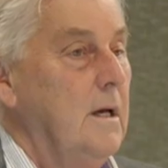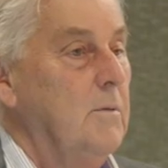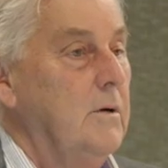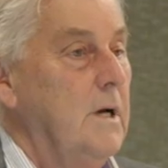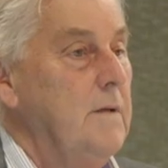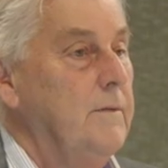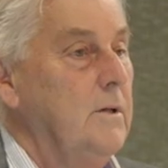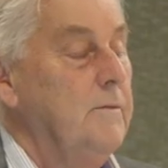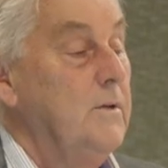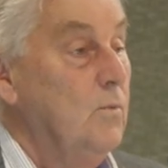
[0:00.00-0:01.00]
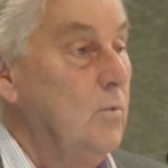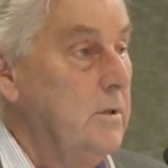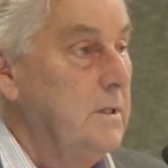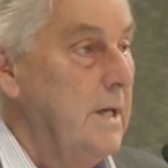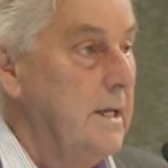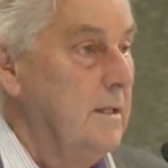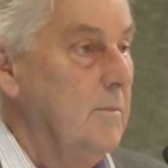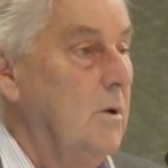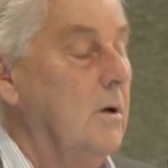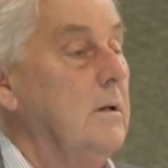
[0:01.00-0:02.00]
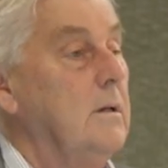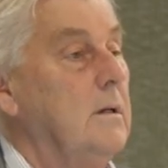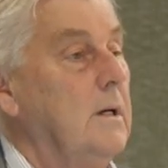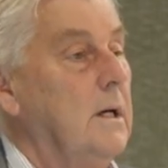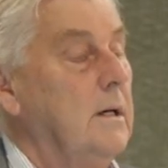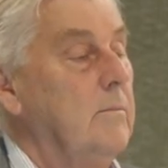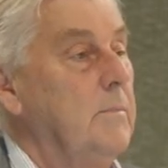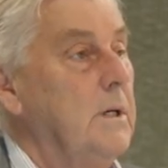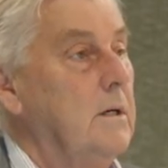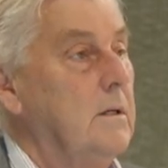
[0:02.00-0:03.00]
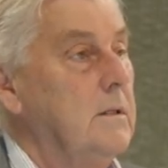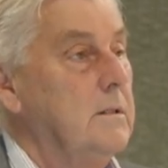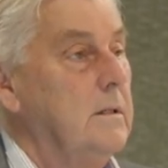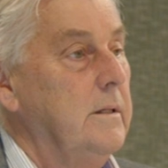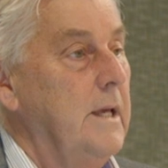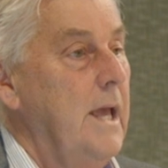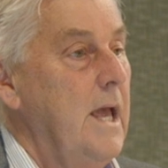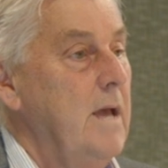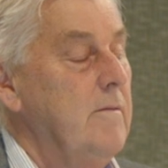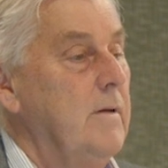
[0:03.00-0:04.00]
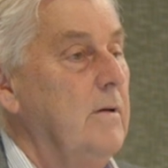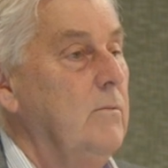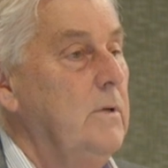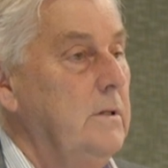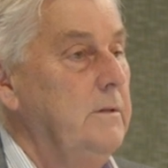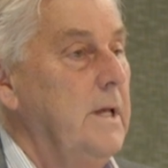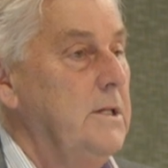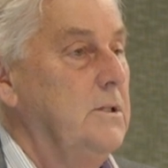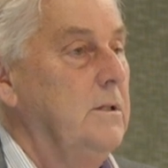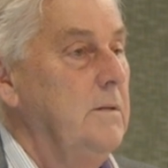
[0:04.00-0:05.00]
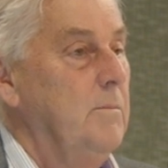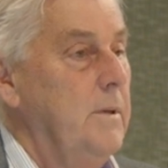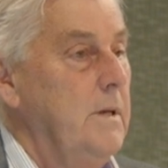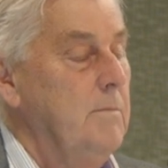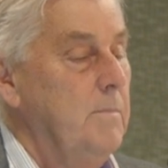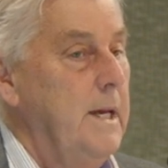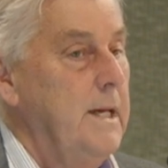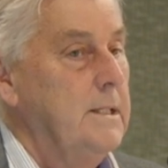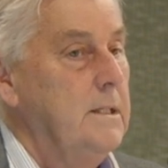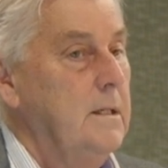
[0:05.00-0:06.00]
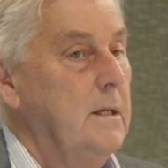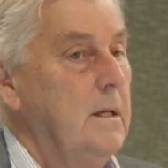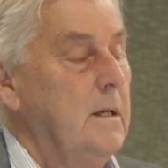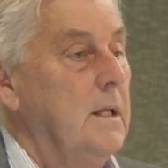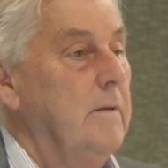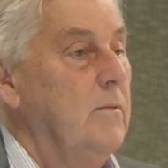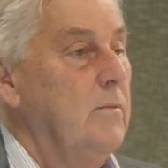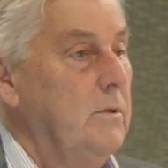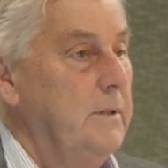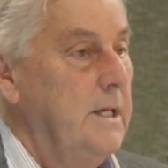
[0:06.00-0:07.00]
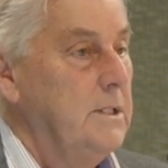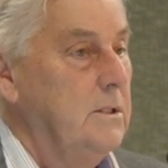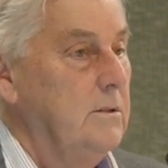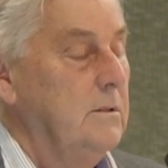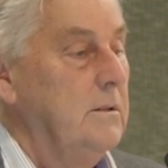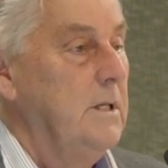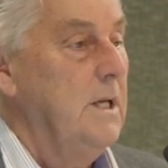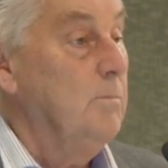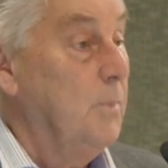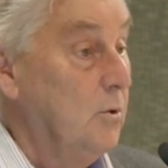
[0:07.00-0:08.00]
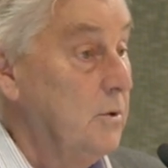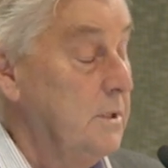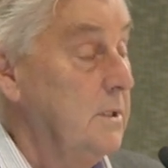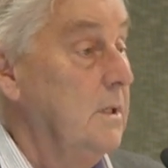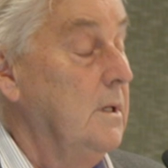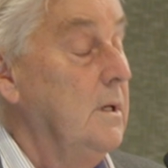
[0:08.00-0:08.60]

I'd be grateful if you would take them on, because they have a real national impact. They have a real national import.